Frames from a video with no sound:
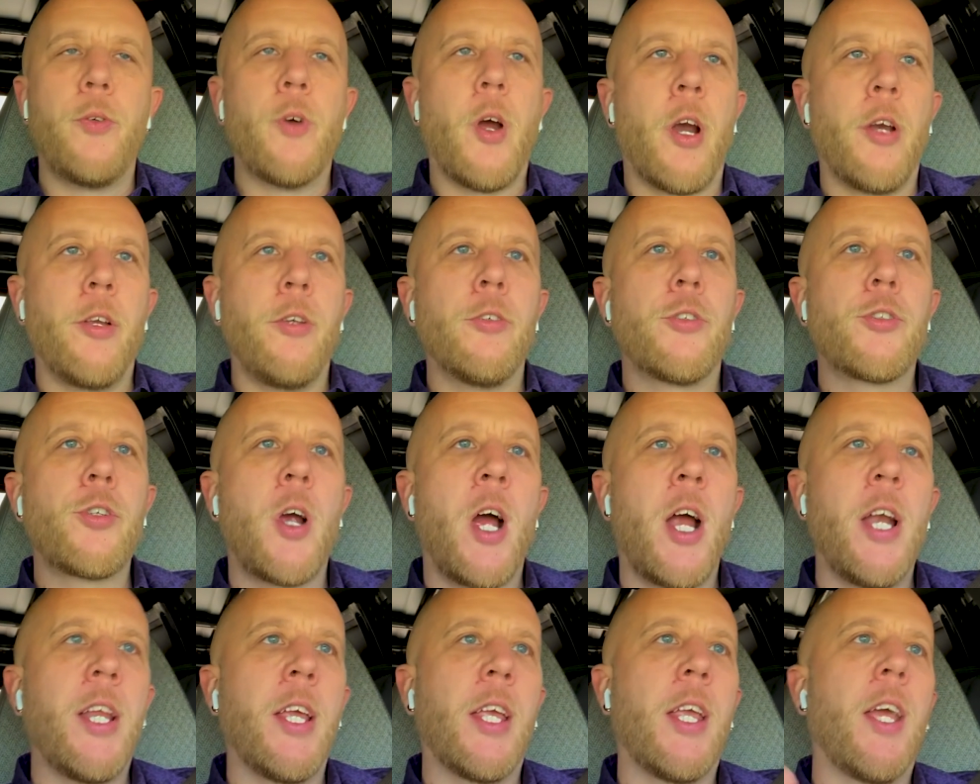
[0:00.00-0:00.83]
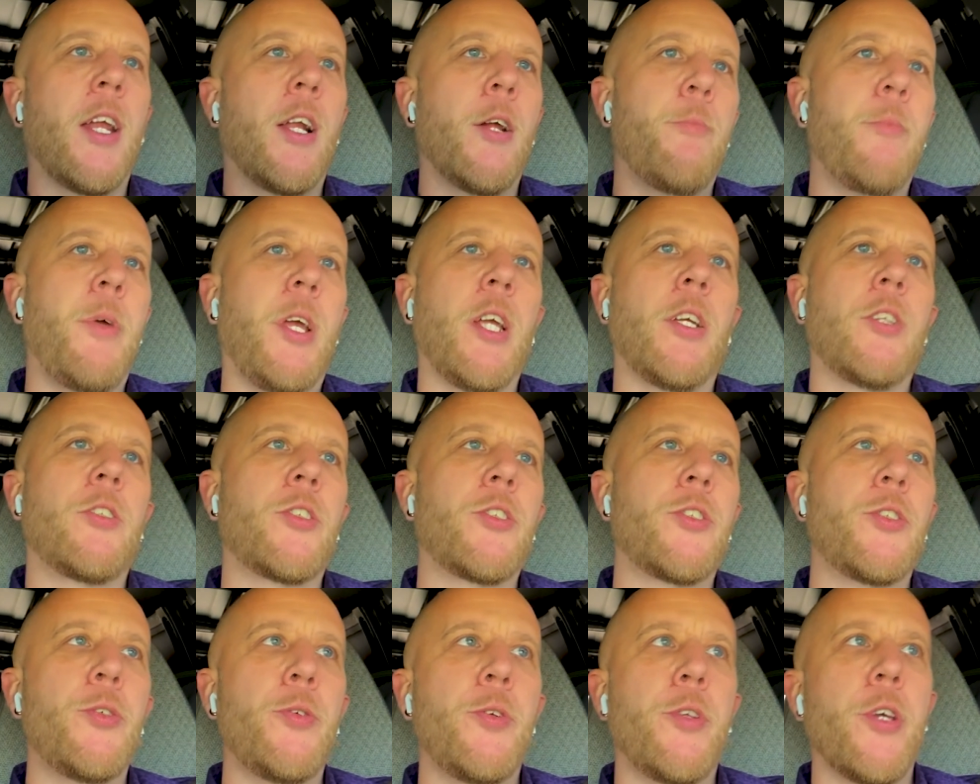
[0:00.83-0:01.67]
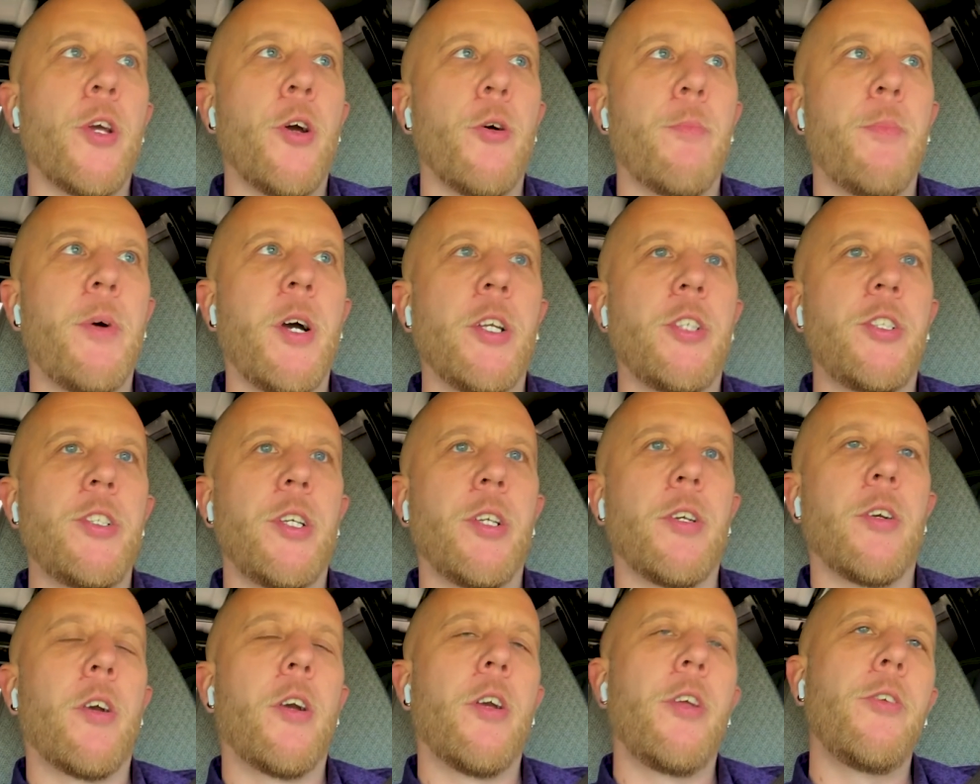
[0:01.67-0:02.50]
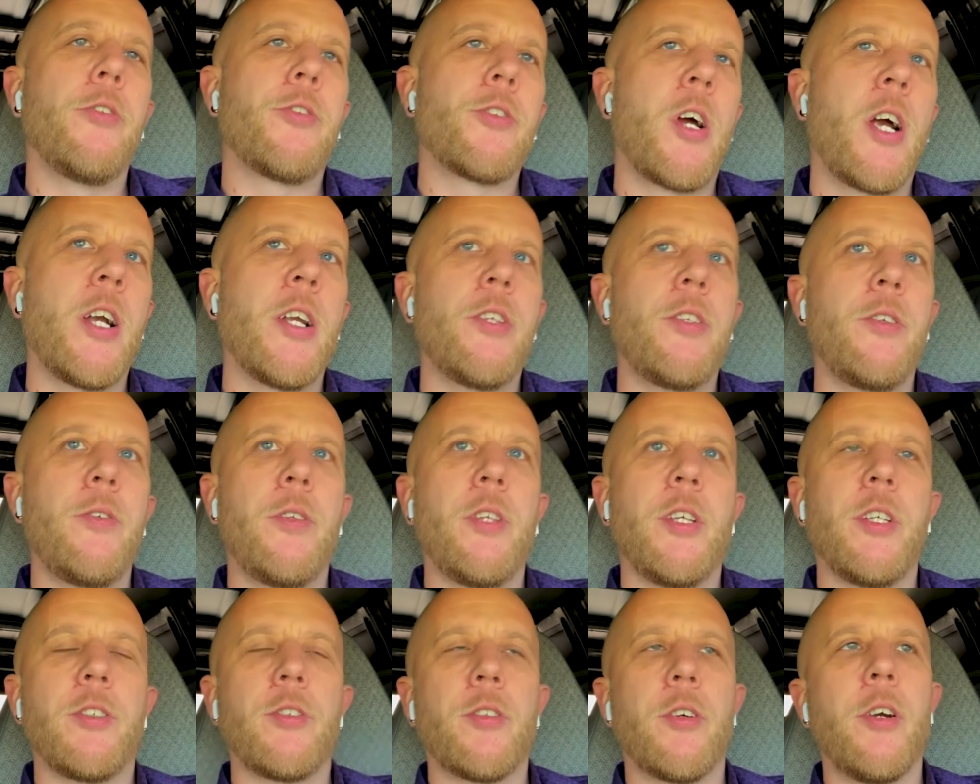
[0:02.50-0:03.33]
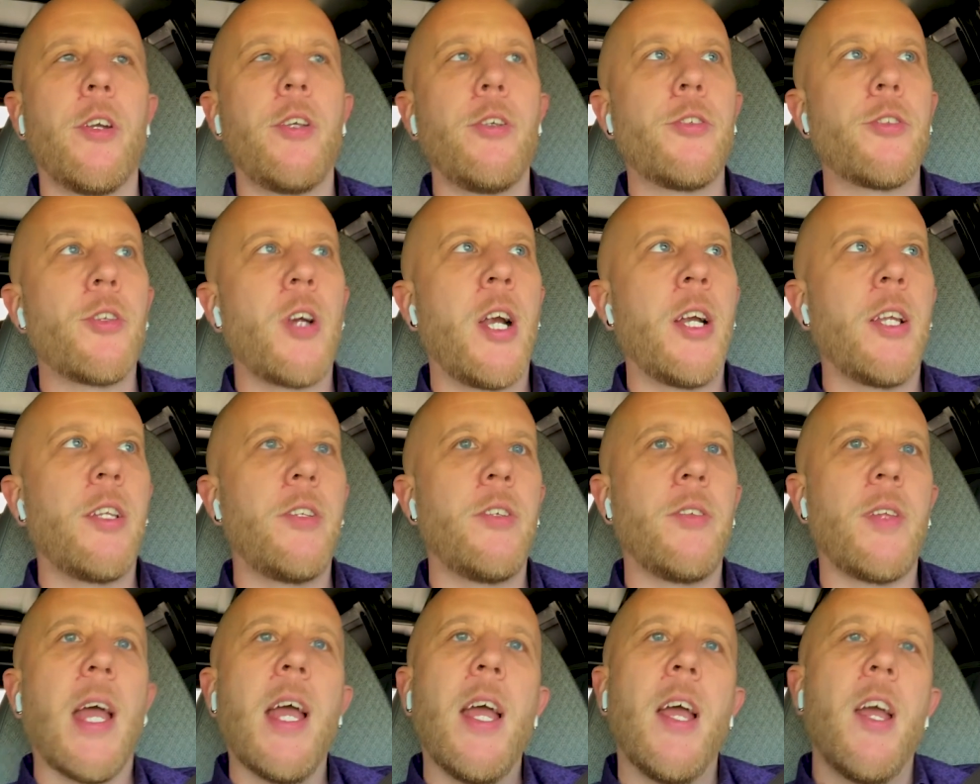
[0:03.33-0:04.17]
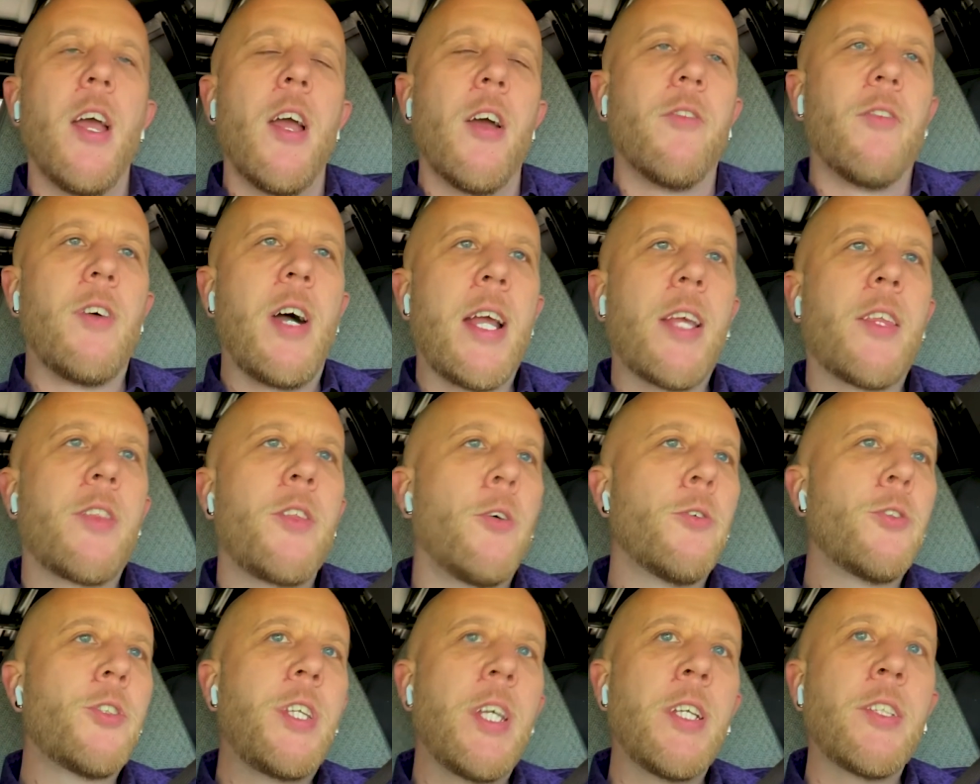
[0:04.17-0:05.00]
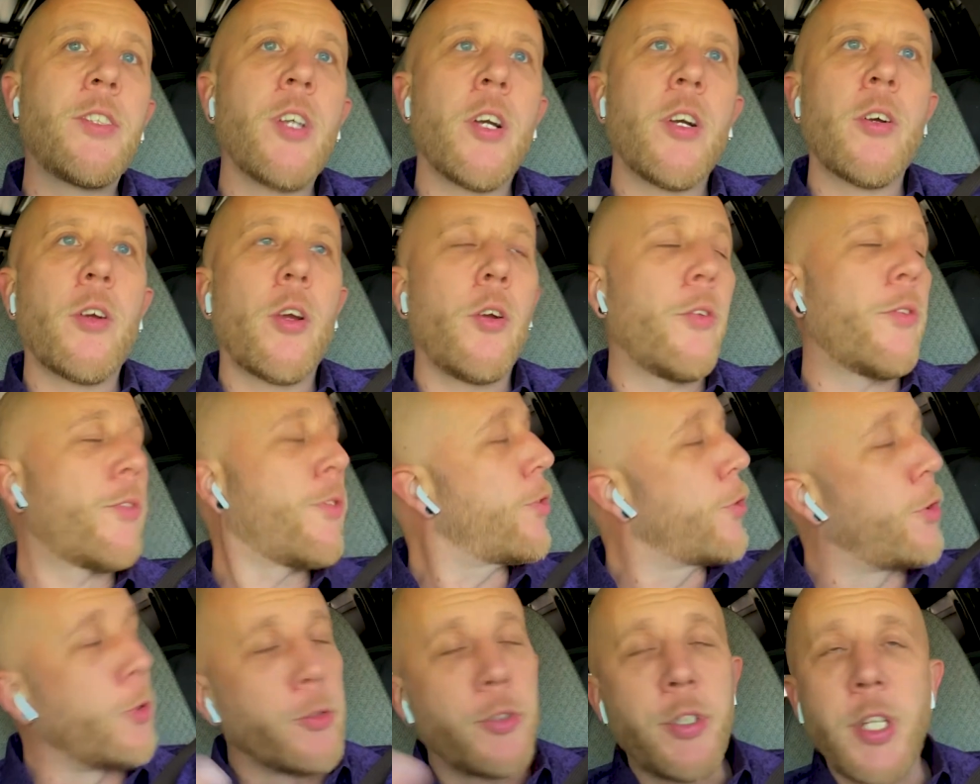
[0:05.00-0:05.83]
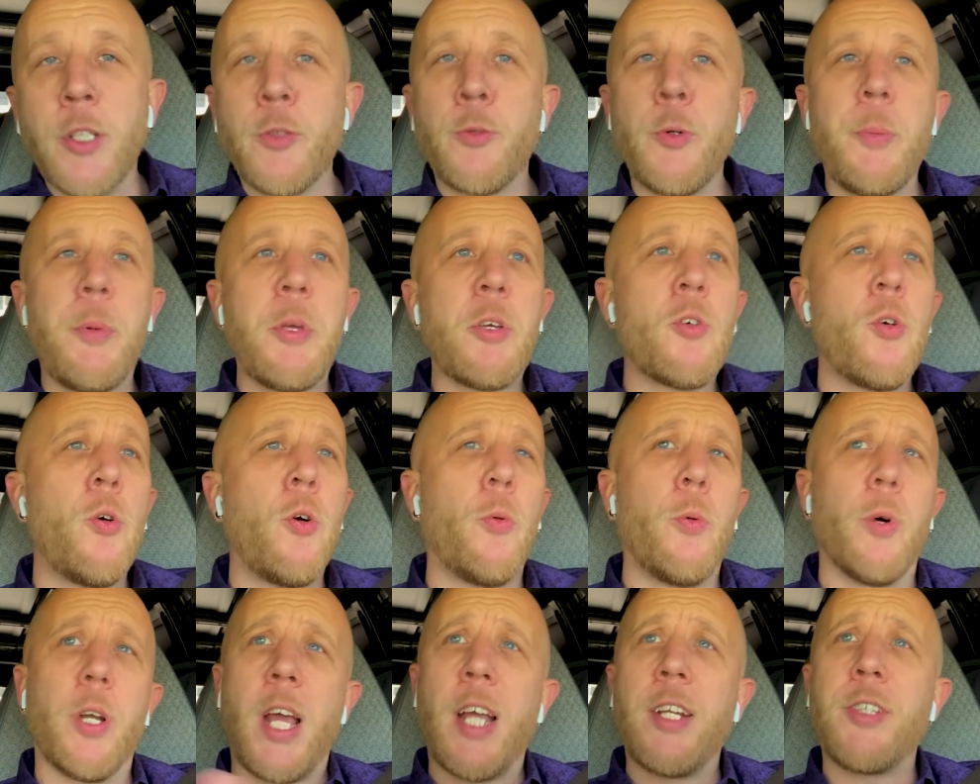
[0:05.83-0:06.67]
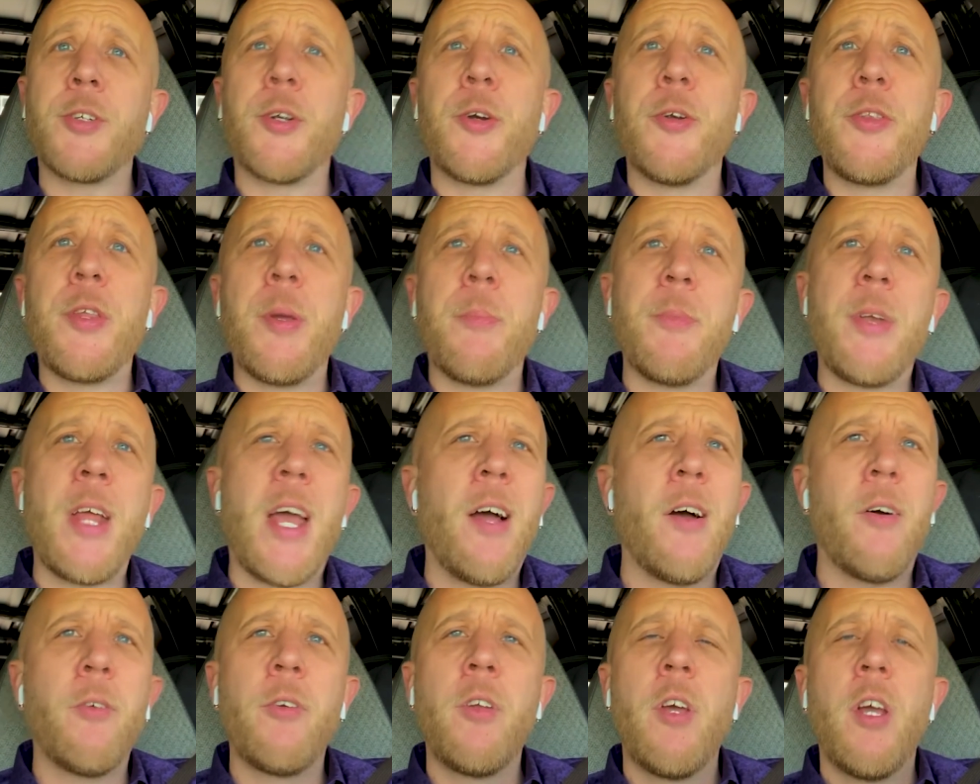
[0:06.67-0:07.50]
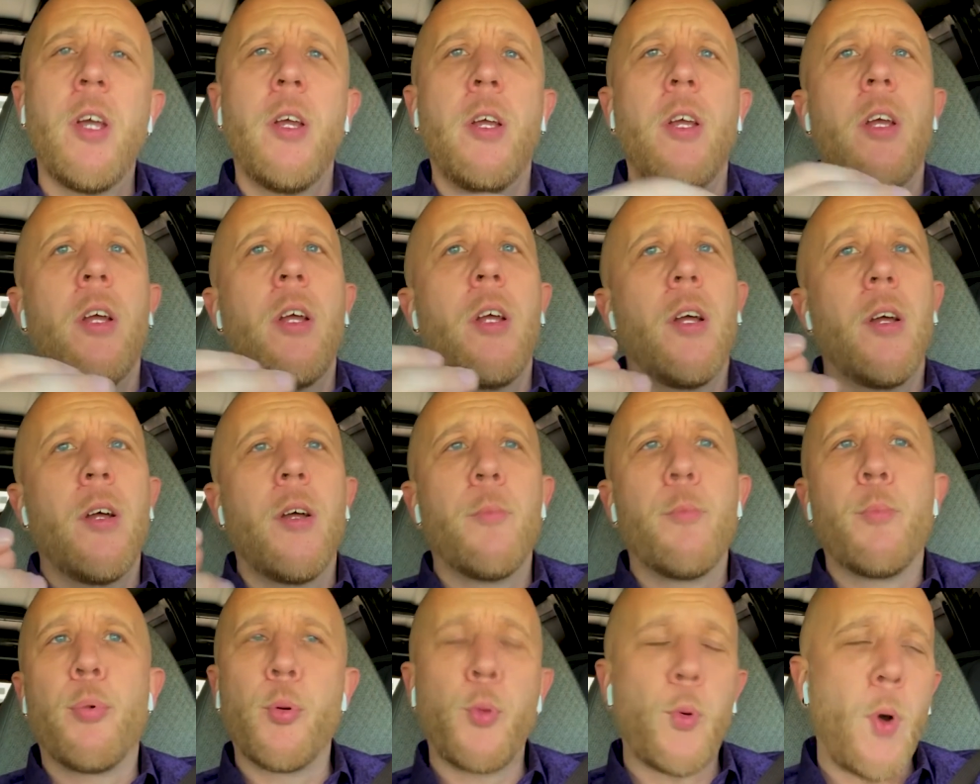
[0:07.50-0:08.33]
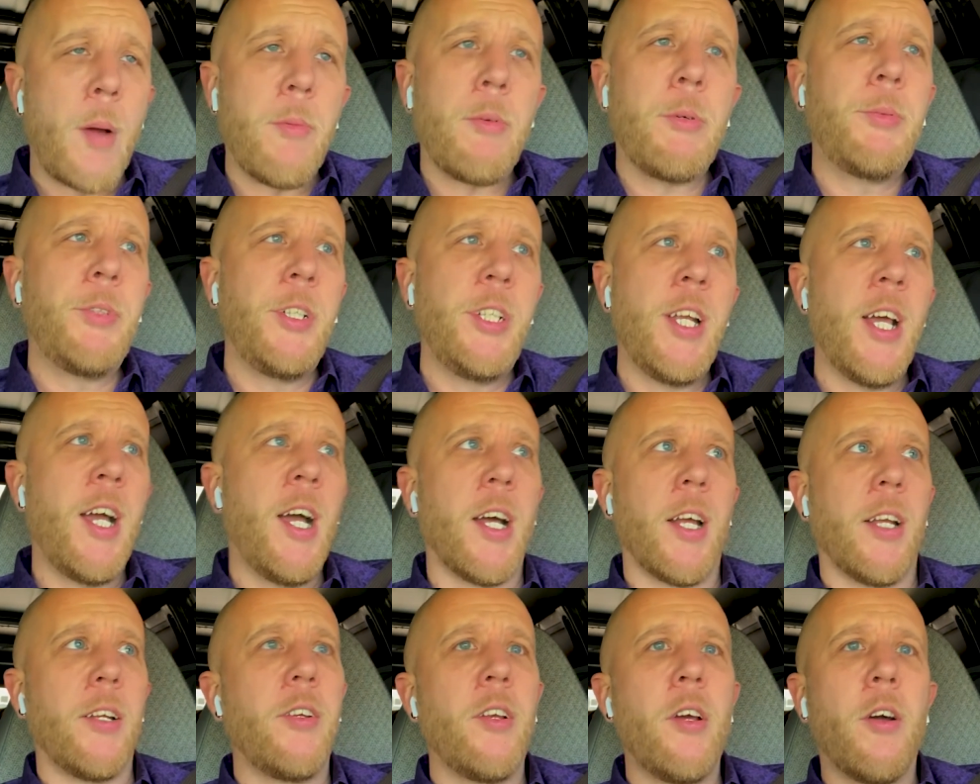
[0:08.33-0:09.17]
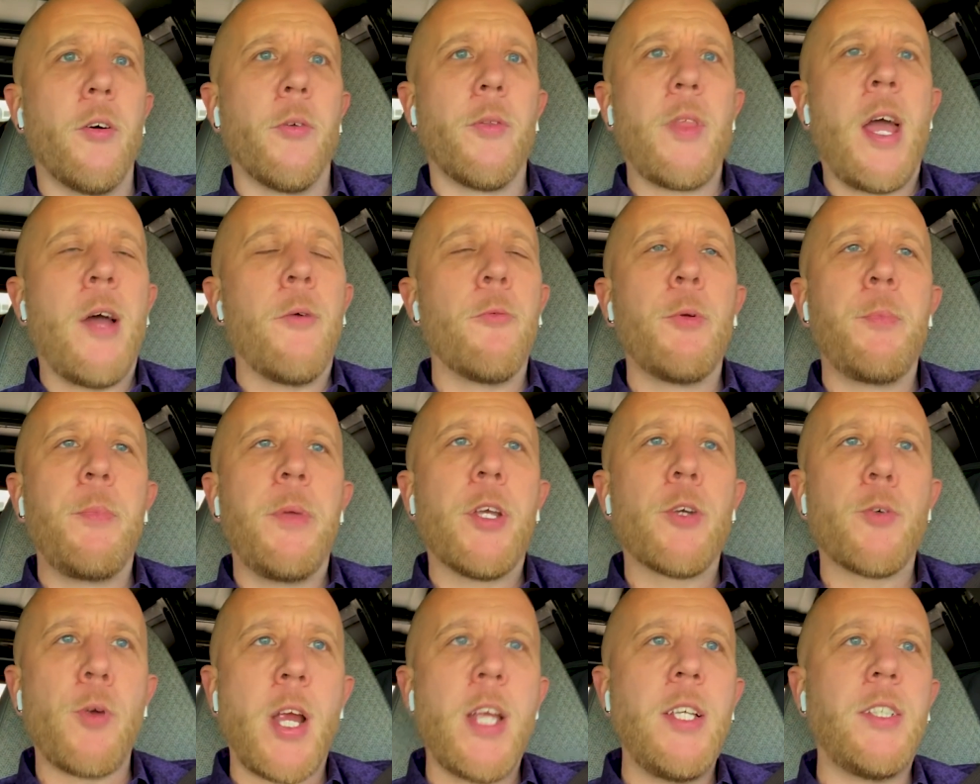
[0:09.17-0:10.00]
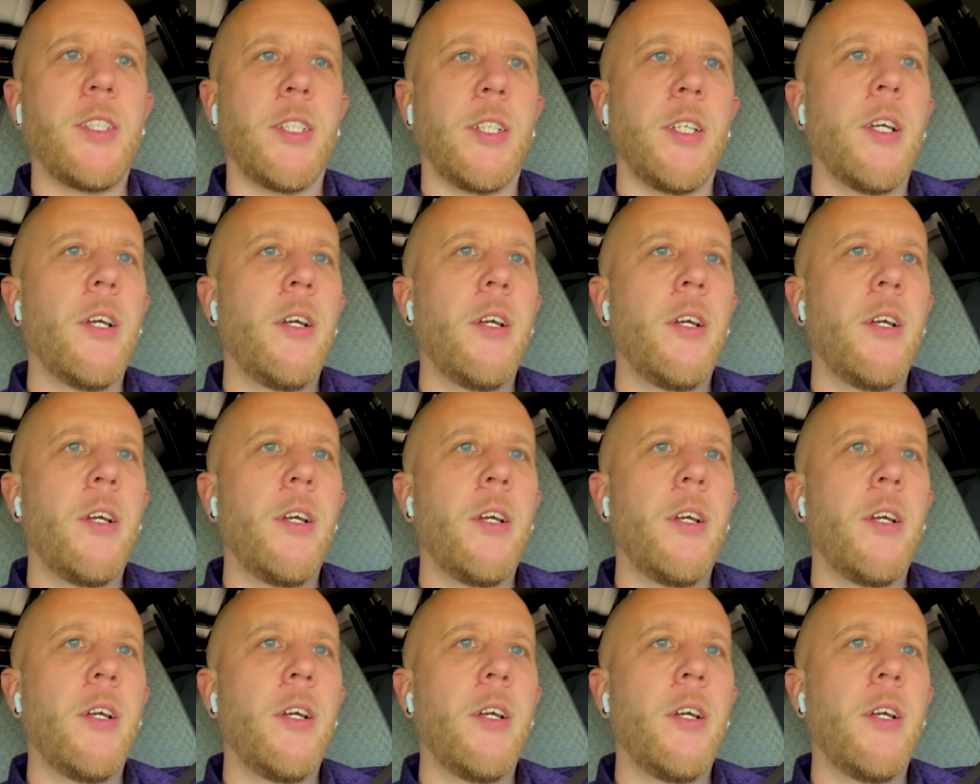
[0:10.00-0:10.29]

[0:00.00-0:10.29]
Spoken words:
you trying to get a big studio budget, or are you trying to do this, or are you trying to do, those things would be cool. Would I turn them down? Probably not. No, that would be crazy.